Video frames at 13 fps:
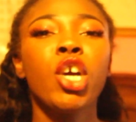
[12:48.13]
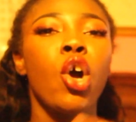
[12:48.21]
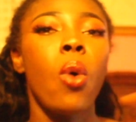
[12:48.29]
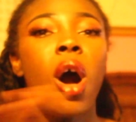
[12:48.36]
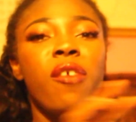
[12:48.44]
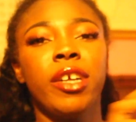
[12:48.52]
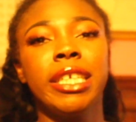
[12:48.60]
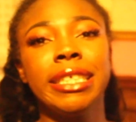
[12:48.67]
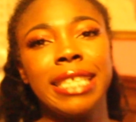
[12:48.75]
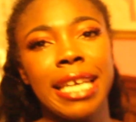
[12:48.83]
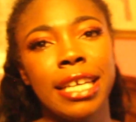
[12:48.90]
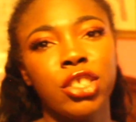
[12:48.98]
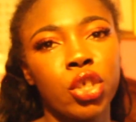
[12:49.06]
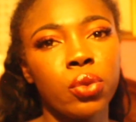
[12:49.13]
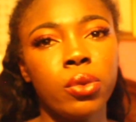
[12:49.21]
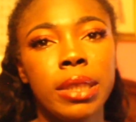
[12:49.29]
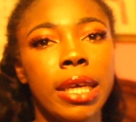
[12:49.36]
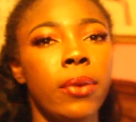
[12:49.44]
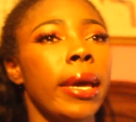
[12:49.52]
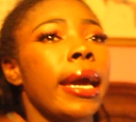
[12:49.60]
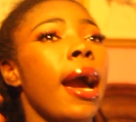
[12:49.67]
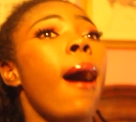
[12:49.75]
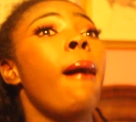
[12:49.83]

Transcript: gonna go off on a tangent really quick.